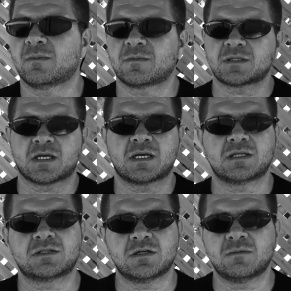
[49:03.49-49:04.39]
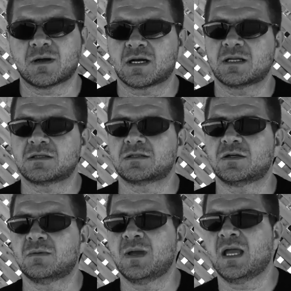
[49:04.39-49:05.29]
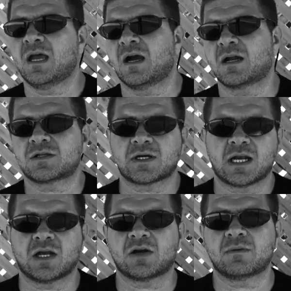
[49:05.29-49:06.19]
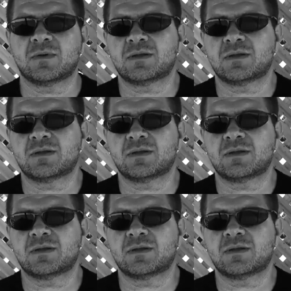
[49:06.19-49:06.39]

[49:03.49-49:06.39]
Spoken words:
I'm going to try to learn.